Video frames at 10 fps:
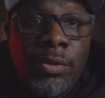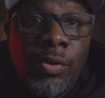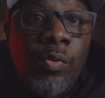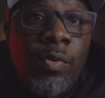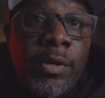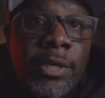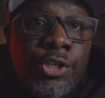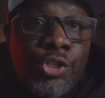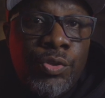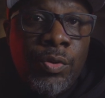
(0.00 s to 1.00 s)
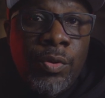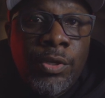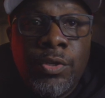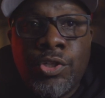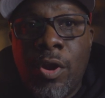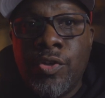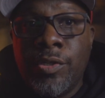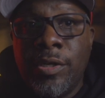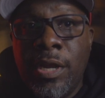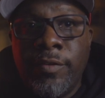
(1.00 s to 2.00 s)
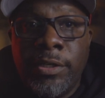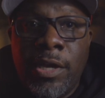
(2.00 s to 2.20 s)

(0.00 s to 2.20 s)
you'll want to ensure you're charging enough to